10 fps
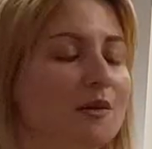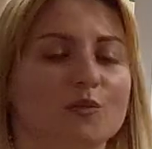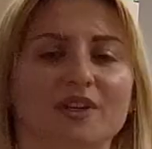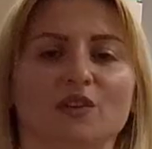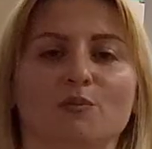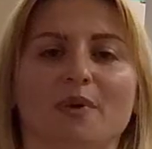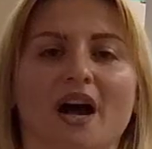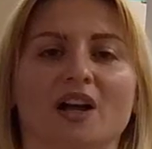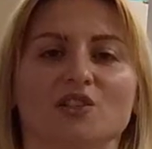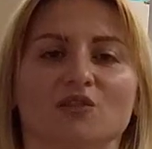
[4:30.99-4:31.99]
Bring the
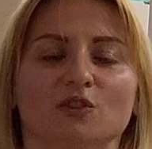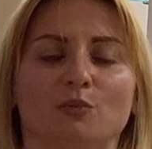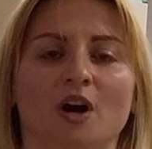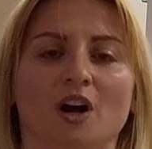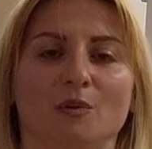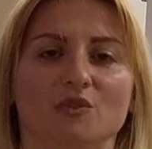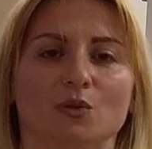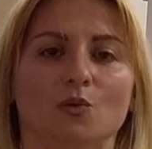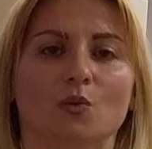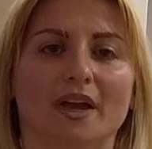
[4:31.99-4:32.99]
backs of the palms
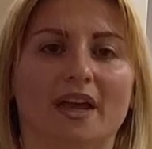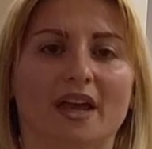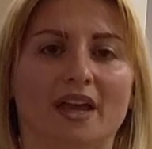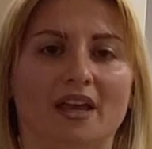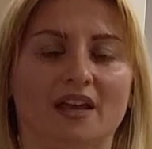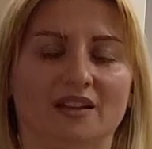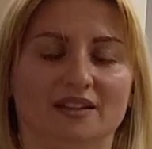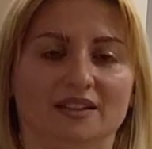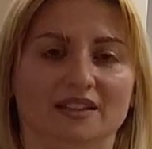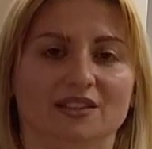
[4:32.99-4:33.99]
away
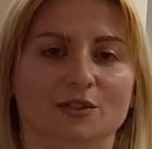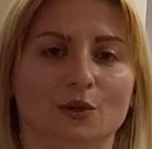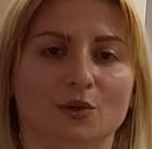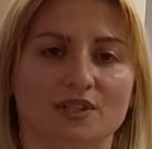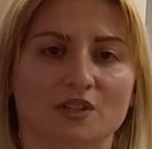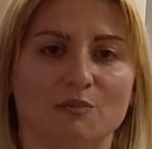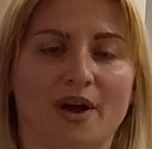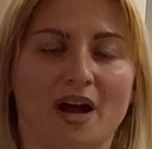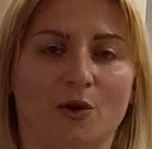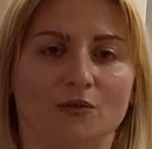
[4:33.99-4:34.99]
towards the
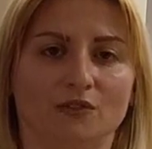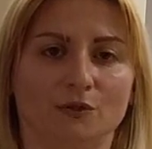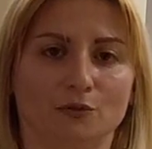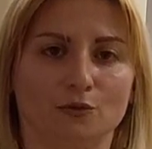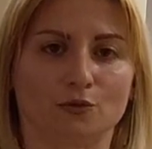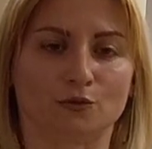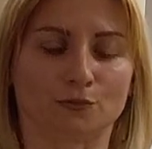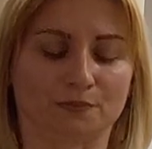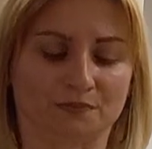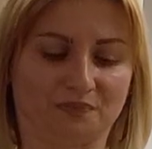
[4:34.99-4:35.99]
back of the room.